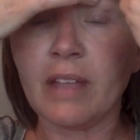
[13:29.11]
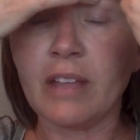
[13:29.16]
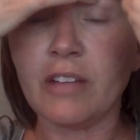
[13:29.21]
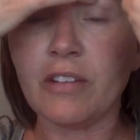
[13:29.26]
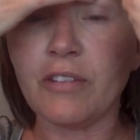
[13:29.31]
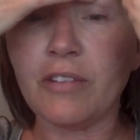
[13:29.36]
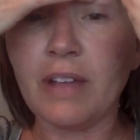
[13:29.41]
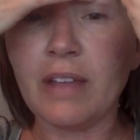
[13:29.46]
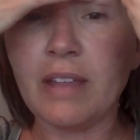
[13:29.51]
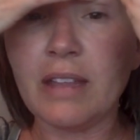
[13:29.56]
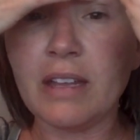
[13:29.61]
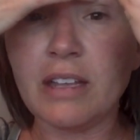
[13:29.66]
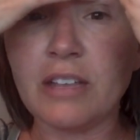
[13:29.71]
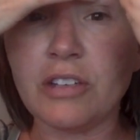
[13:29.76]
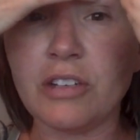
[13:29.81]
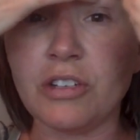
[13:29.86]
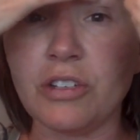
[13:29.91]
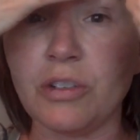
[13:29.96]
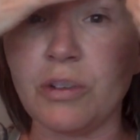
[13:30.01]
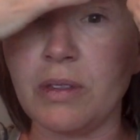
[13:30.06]
And you'll find that as
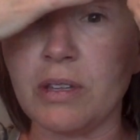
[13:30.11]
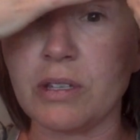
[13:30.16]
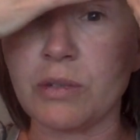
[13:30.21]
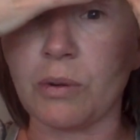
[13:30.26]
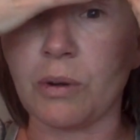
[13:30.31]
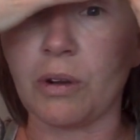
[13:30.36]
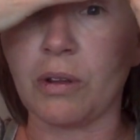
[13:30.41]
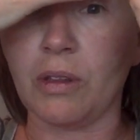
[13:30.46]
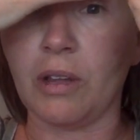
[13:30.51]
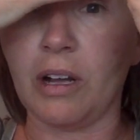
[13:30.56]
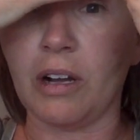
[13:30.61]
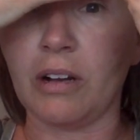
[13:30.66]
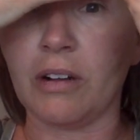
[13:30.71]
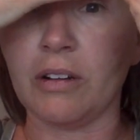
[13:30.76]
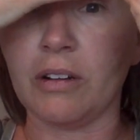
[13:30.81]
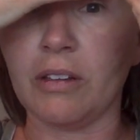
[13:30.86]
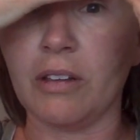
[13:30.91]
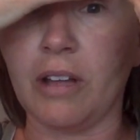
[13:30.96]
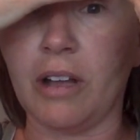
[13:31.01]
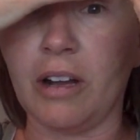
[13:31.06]
you're doing this work
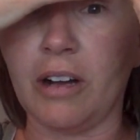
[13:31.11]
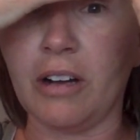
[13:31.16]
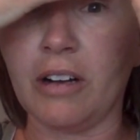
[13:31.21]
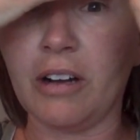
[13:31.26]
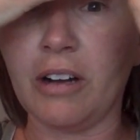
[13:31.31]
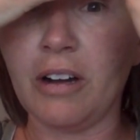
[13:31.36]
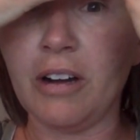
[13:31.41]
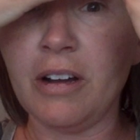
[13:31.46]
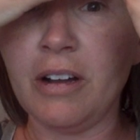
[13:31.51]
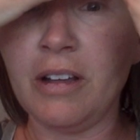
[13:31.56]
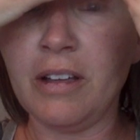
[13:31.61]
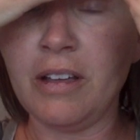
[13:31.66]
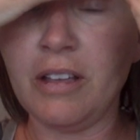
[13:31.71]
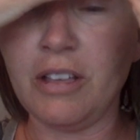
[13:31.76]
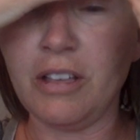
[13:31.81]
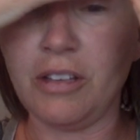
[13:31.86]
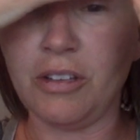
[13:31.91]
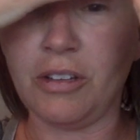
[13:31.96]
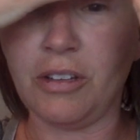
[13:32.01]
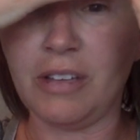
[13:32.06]
longer and longer,
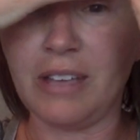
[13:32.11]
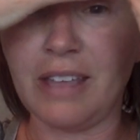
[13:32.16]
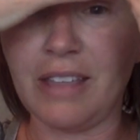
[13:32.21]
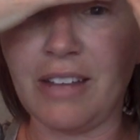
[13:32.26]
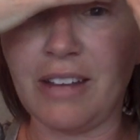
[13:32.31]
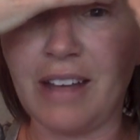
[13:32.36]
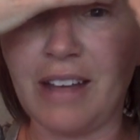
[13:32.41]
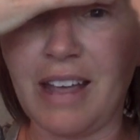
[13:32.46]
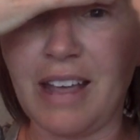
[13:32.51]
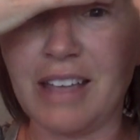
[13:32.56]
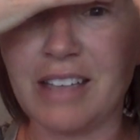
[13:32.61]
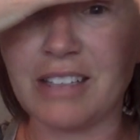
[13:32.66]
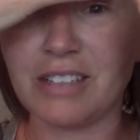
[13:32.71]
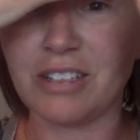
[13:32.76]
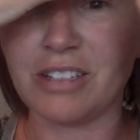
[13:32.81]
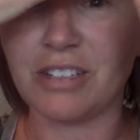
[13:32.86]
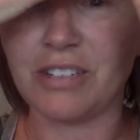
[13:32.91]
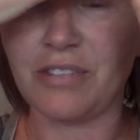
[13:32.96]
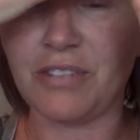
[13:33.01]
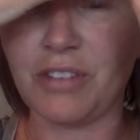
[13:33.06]
you'll either A,
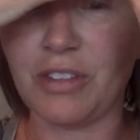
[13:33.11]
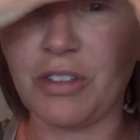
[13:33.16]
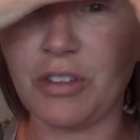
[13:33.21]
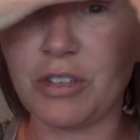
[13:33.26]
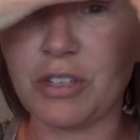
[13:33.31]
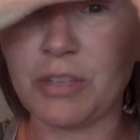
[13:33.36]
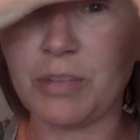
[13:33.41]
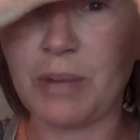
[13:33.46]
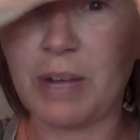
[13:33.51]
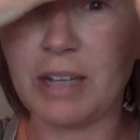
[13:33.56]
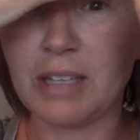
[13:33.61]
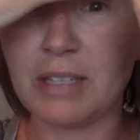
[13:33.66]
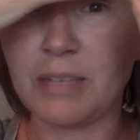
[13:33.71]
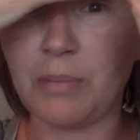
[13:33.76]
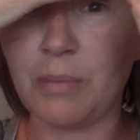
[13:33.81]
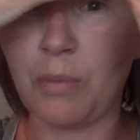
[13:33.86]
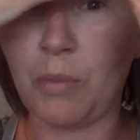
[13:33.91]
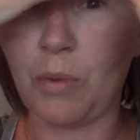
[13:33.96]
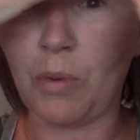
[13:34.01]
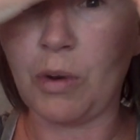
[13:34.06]
start to feel those spots
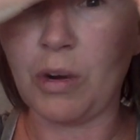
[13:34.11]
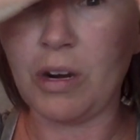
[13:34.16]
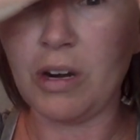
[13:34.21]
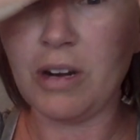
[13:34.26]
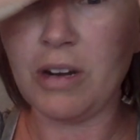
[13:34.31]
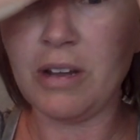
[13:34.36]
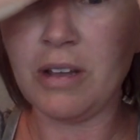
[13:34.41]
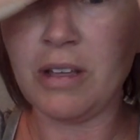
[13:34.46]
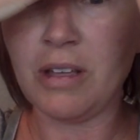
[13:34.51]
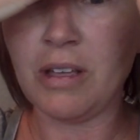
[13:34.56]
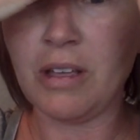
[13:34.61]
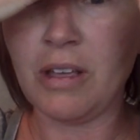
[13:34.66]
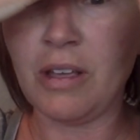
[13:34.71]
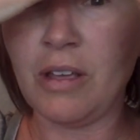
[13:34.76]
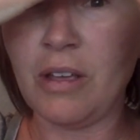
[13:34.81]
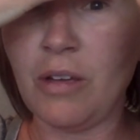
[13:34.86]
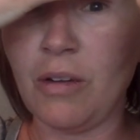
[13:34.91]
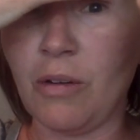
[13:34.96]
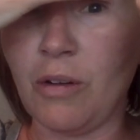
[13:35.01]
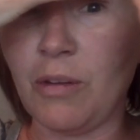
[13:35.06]
more,
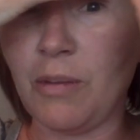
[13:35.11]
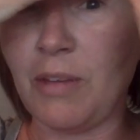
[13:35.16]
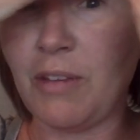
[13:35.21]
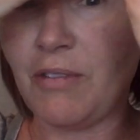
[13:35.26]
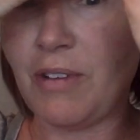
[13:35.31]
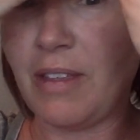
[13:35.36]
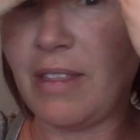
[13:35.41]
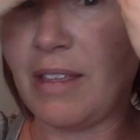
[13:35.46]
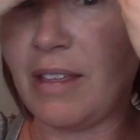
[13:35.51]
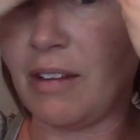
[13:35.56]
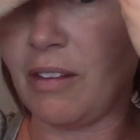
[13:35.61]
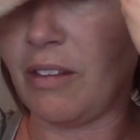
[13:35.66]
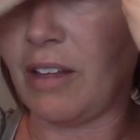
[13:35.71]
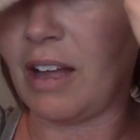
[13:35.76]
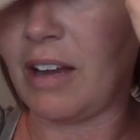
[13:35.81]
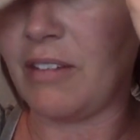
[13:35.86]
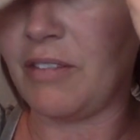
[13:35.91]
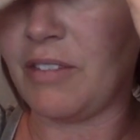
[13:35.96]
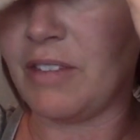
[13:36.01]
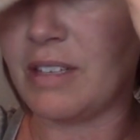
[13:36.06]
or you may find that a
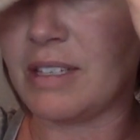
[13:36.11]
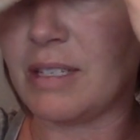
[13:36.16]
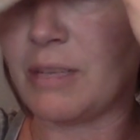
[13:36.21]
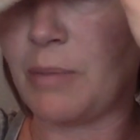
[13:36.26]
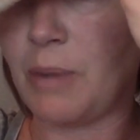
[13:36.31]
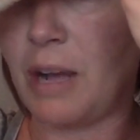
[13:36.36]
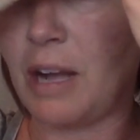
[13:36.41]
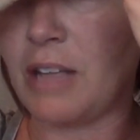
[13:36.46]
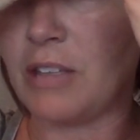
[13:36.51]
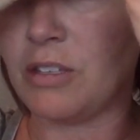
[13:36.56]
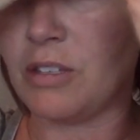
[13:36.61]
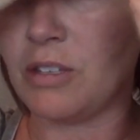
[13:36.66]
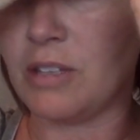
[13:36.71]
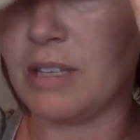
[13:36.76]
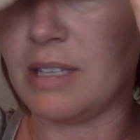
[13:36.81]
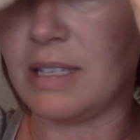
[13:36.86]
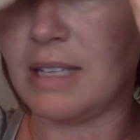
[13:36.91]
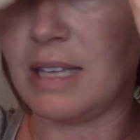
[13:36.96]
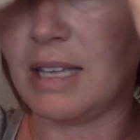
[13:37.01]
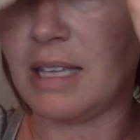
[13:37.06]
lot of the spots or the
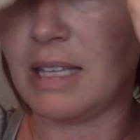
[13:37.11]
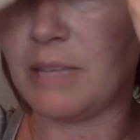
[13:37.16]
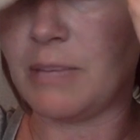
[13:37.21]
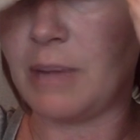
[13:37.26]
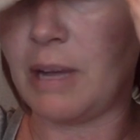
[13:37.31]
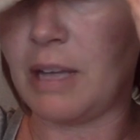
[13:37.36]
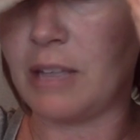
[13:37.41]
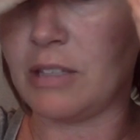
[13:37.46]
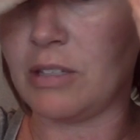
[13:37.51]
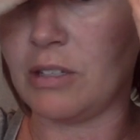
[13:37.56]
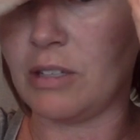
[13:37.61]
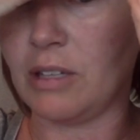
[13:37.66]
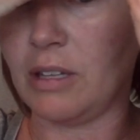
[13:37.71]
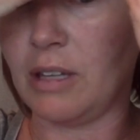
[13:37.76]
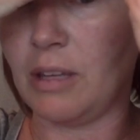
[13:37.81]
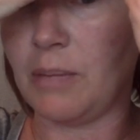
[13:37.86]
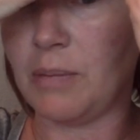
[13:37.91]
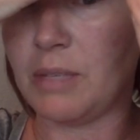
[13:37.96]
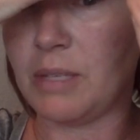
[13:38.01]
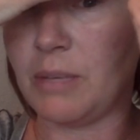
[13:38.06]
zingy spots or the
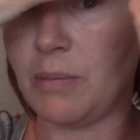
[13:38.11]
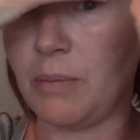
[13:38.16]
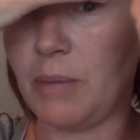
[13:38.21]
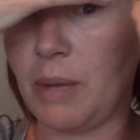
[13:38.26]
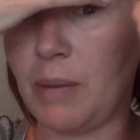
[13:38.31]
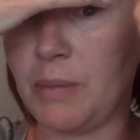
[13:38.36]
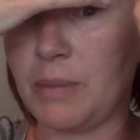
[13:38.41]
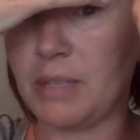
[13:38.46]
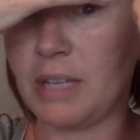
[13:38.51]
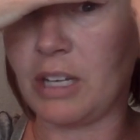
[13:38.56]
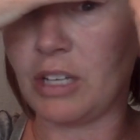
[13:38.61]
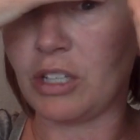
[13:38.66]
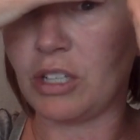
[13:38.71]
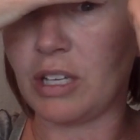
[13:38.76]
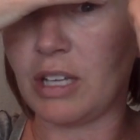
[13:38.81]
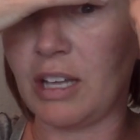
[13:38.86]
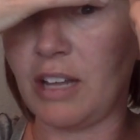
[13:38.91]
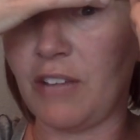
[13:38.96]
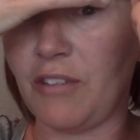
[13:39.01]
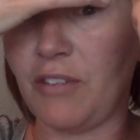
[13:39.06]
lumps and bumps actually
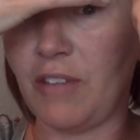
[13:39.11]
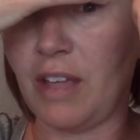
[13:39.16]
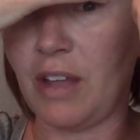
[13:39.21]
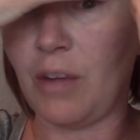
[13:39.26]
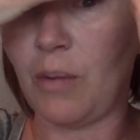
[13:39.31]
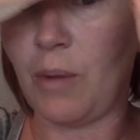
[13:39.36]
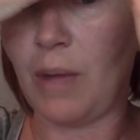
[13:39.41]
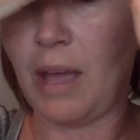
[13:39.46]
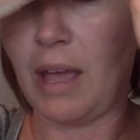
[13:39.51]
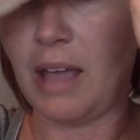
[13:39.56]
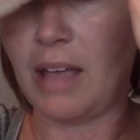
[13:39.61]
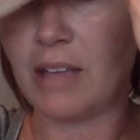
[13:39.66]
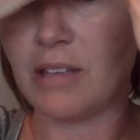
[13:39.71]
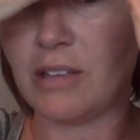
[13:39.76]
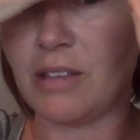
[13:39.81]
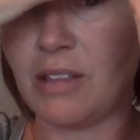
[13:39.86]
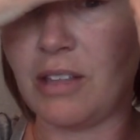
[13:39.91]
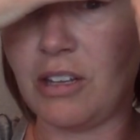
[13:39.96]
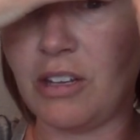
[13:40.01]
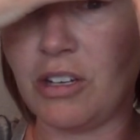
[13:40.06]
kind of fade away. And
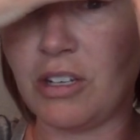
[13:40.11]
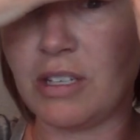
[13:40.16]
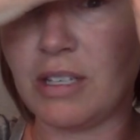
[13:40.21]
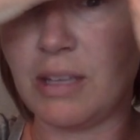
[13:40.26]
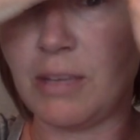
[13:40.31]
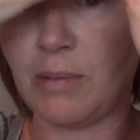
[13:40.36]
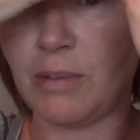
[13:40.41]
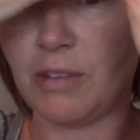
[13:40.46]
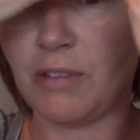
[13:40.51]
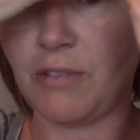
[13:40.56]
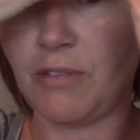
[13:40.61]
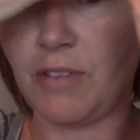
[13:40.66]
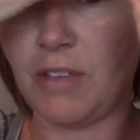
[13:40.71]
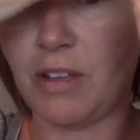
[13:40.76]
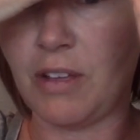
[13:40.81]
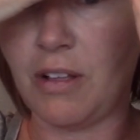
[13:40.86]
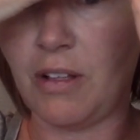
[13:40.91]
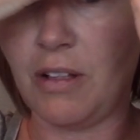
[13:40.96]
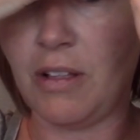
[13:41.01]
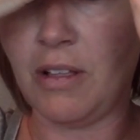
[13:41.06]
so then you're just able to
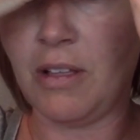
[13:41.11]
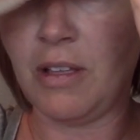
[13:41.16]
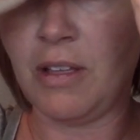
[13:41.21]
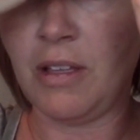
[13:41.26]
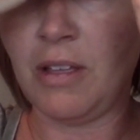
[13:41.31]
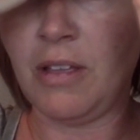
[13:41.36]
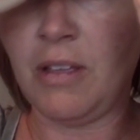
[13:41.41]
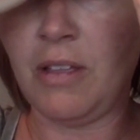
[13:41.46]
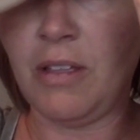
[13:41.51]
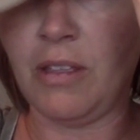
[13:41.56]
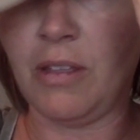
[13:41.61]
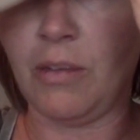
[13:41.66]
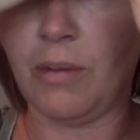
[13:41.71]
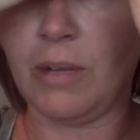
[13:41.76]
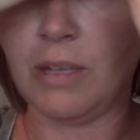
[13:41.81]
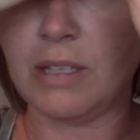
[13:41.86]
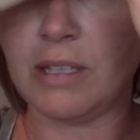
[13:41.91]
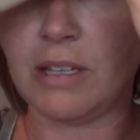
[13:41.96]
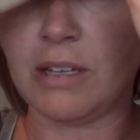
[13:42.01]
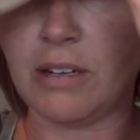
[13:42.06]
feel the
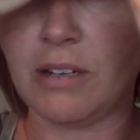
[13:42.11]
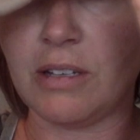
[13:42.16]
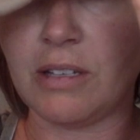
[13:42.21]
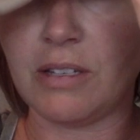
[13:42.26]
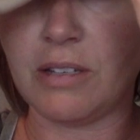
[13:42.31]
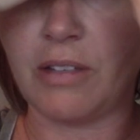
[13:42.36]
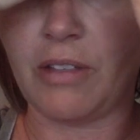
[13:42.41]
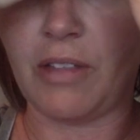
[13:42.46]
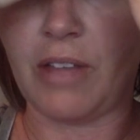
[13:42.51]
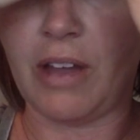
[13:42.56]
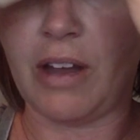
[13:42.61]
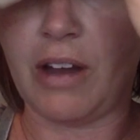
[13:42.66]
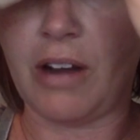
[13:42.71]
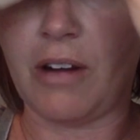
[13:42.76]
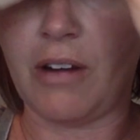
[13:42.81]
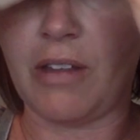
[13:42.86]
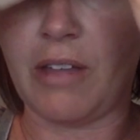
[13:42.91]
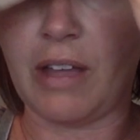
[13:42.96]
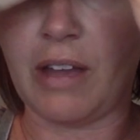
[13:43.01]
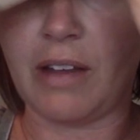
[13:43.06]
ones that are still
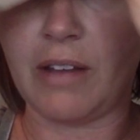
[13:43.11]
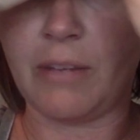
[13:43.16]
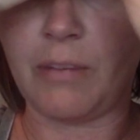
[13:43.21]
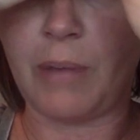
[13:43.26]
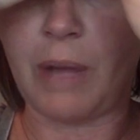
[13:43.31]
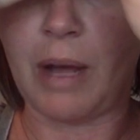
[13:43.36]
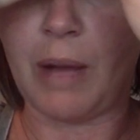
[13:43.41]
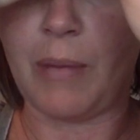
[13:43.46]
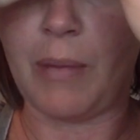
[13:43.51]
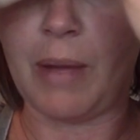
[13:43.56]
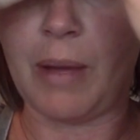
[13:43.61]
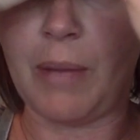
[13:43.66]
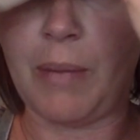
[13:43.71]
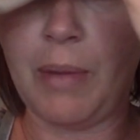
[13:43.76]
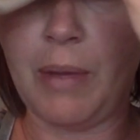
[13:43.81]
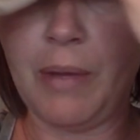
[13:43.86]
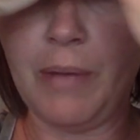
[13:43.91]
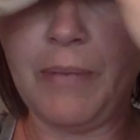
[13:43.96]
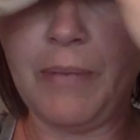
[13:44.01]
there or that uh, pop up.